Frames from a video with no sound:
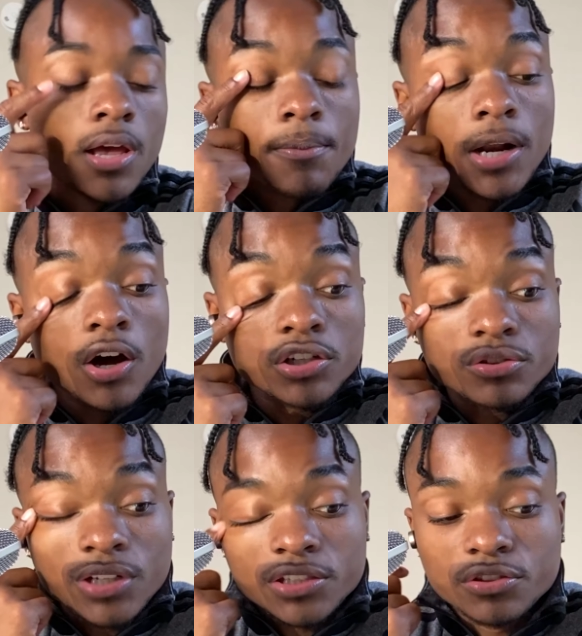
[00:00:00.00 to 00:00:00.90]
But I
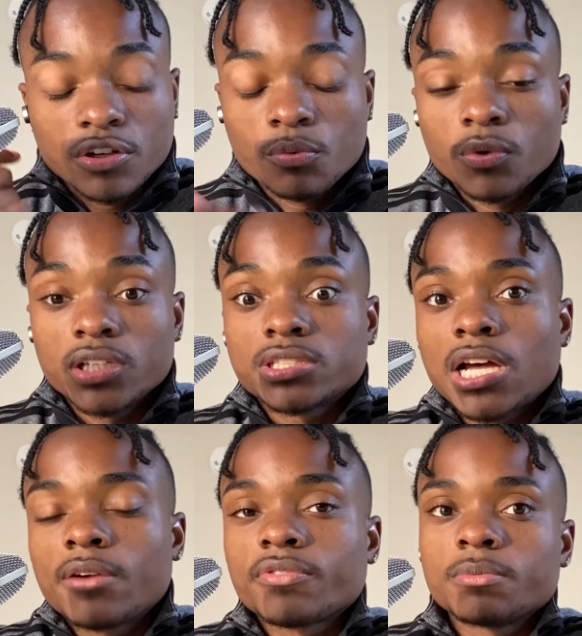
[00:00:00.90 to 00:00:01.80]
also let you know what
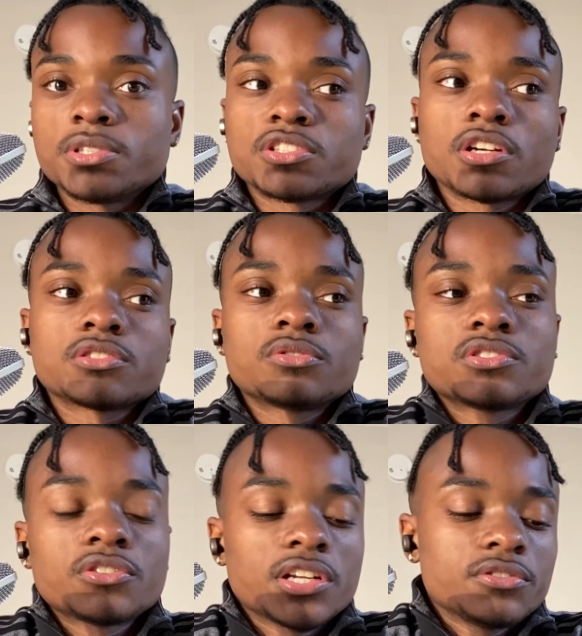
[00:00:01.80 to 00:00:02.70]
time frame the charts on
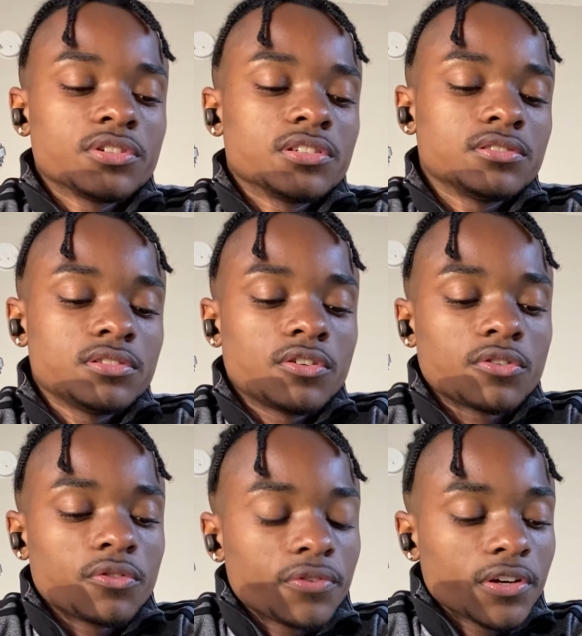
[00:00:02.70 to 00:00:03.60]
so that you could, you know,
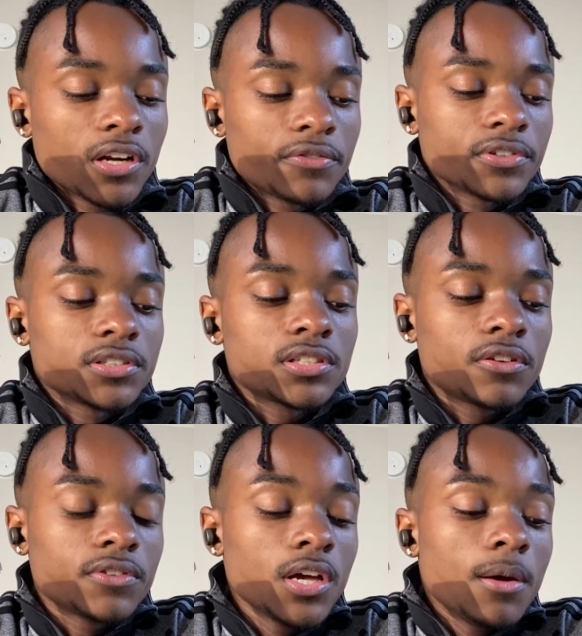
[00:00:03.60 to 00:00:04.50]
go figure it out for
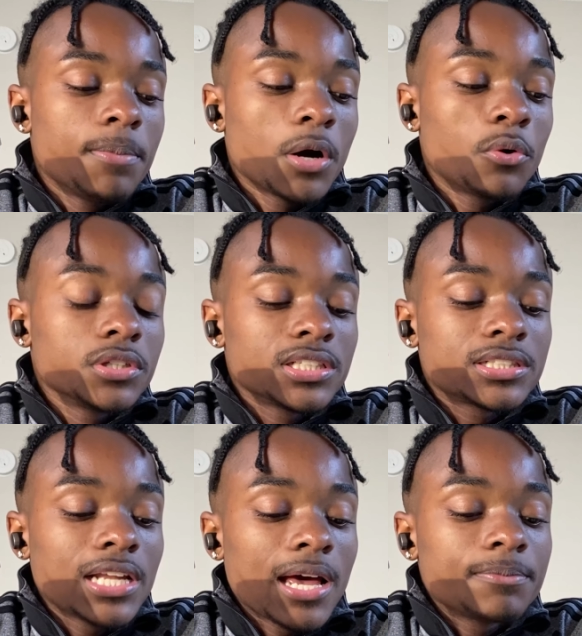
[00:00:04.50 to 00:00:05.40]
yourself. But the
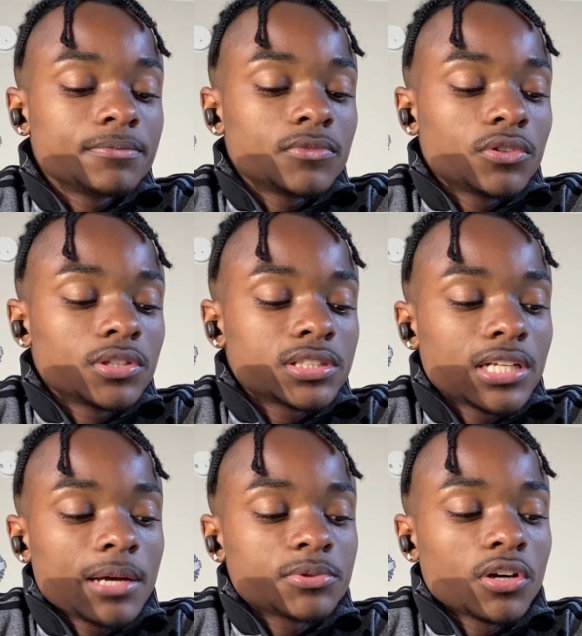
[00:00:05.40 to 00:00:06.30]
snap on the
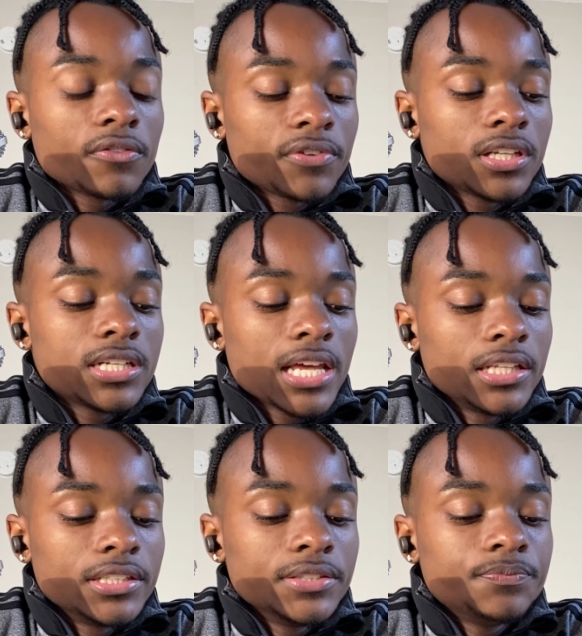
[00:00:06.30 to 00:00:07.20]
snap chart for the
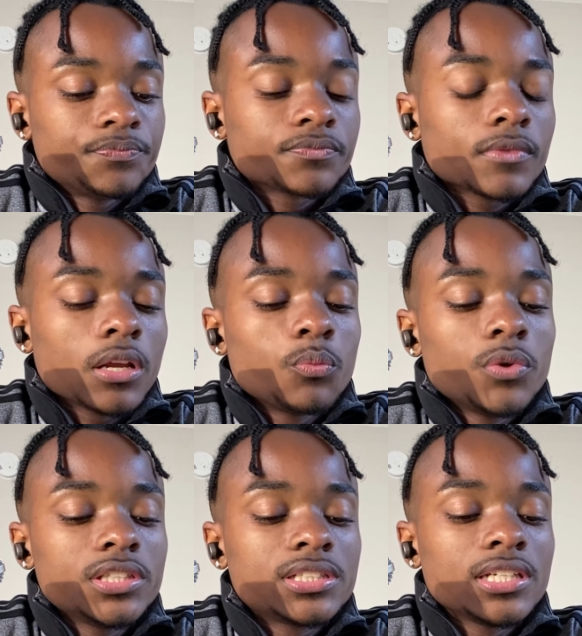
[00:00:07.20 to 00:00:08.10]
daily,
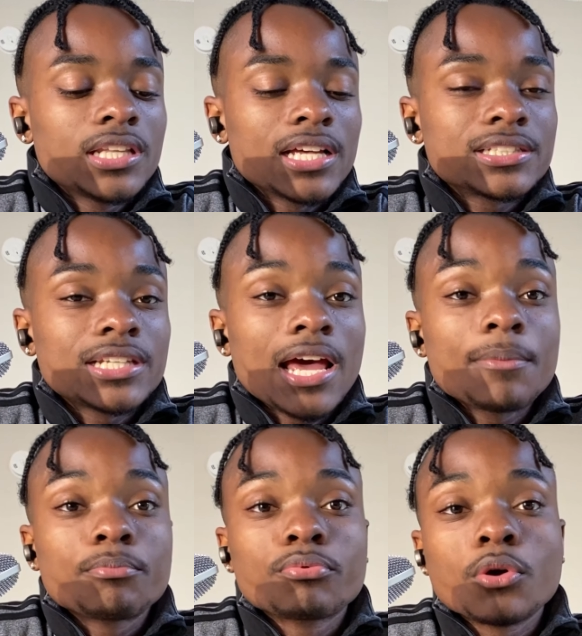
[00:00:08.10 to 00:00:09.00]
we see that
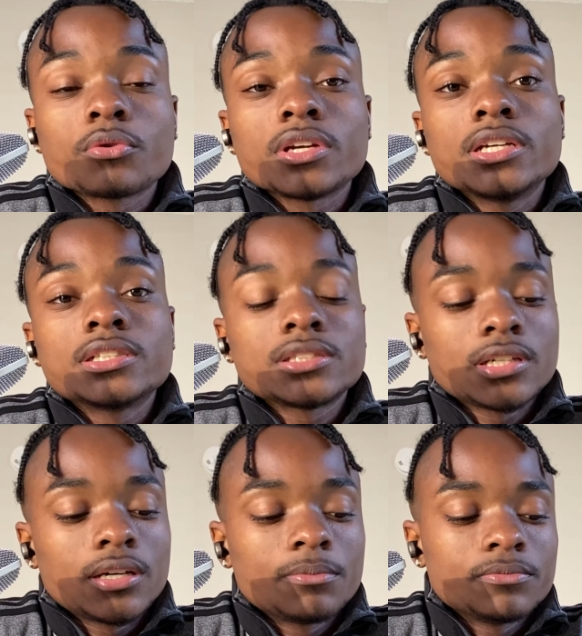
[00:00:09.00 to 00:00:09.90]
snap broke its
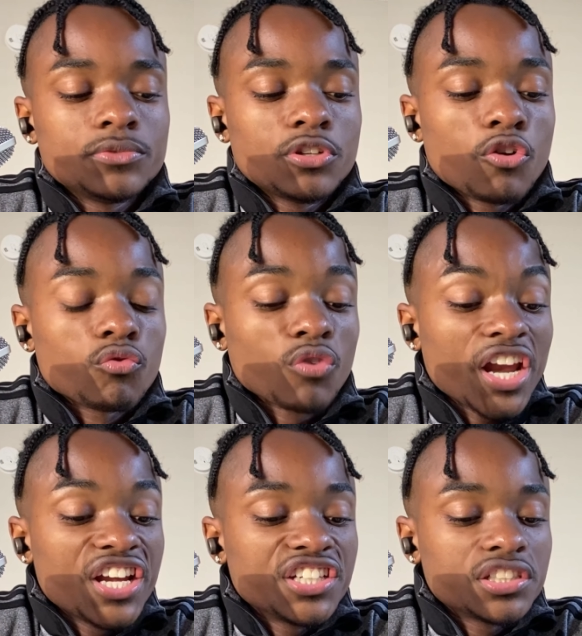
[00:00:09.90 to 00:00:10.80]
um you know
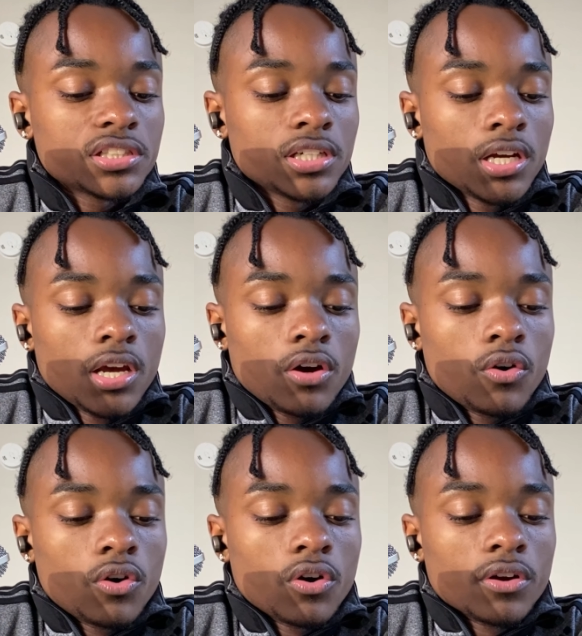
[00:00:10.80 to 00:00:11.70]
range
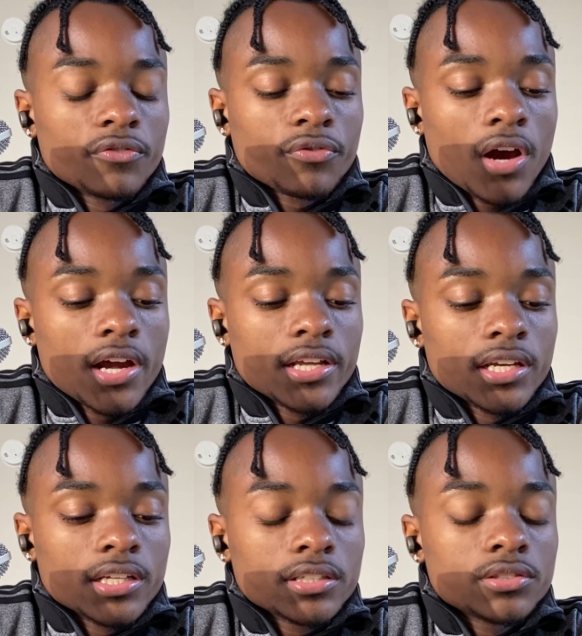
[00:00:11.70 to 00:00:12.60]
on
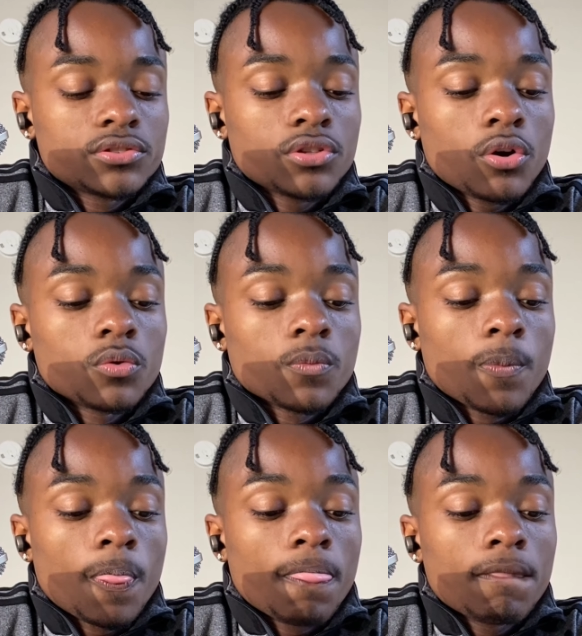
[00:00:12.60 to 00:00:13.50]
Friday. So
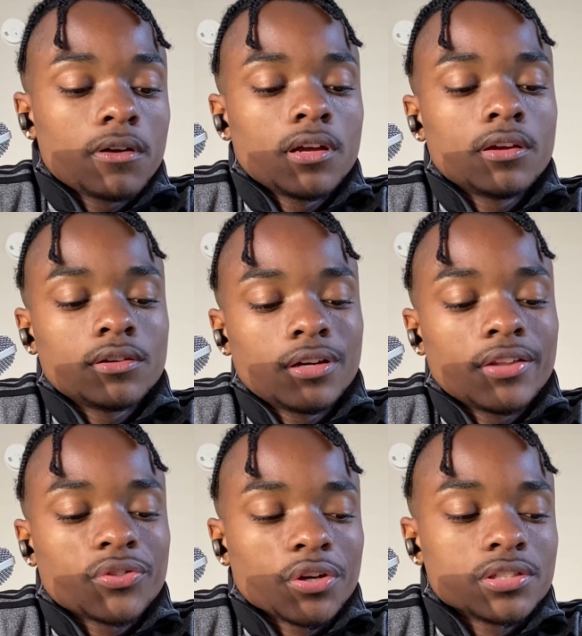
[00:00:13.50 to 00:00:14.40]
and,
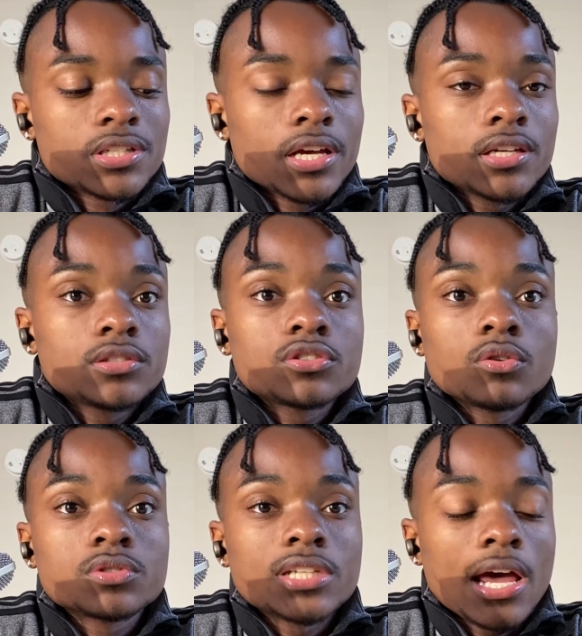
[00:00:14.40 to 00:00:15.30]
and Thursday.
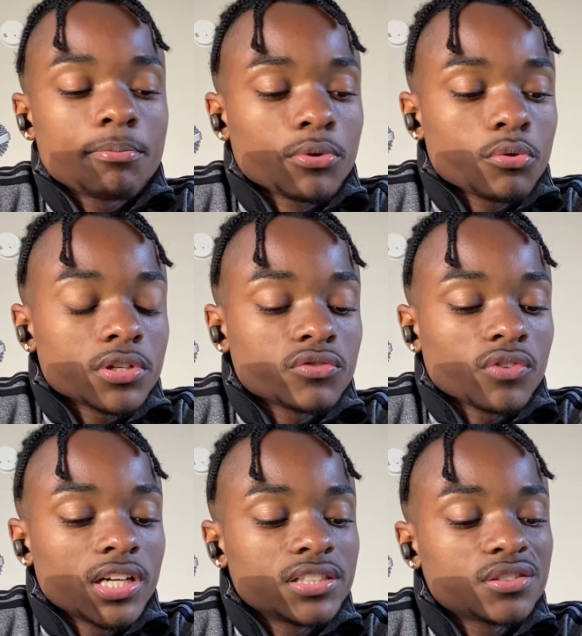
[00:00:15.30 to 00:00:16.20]
So snap broke its
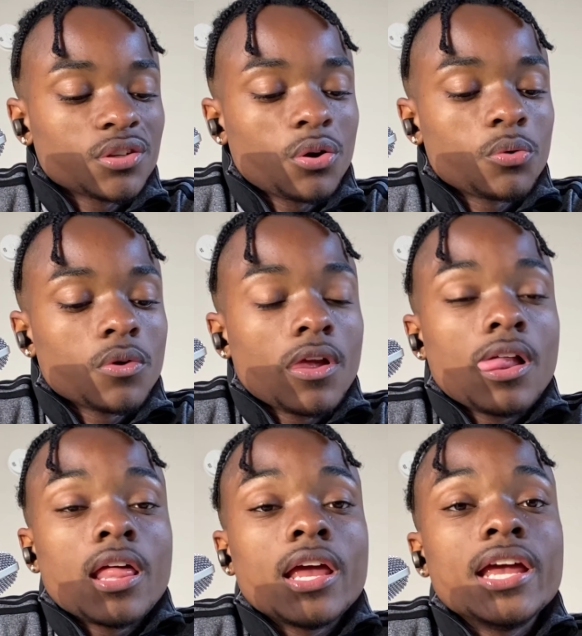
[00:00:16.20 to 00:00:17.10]
range. So
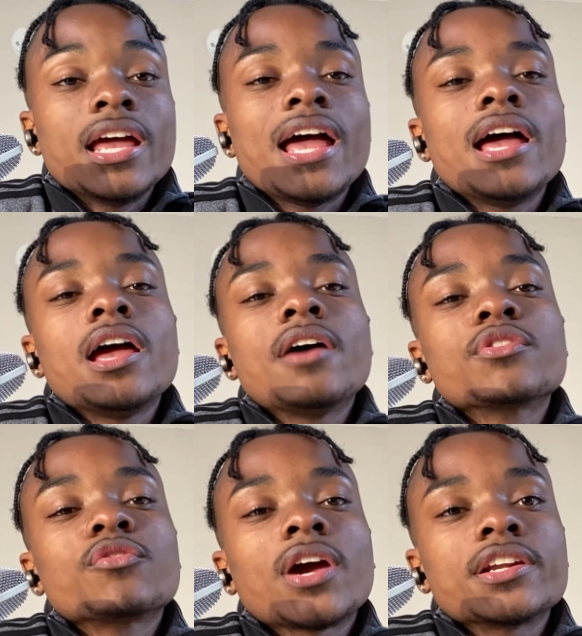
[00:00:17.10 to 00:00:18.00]
it had
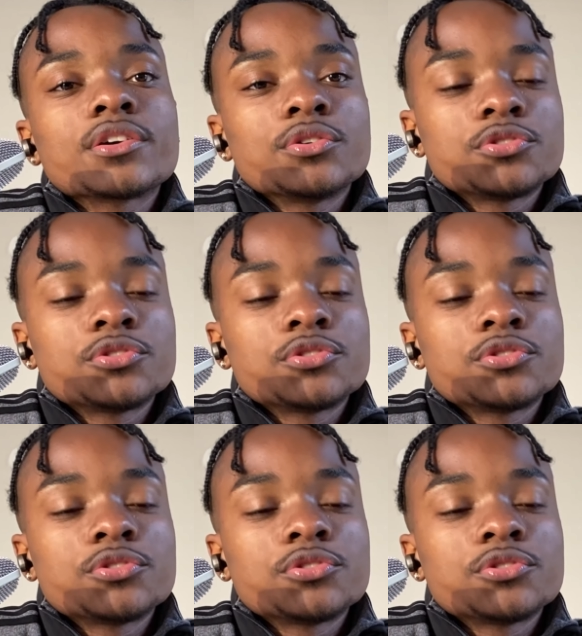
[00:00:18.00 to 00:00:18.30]
every right to go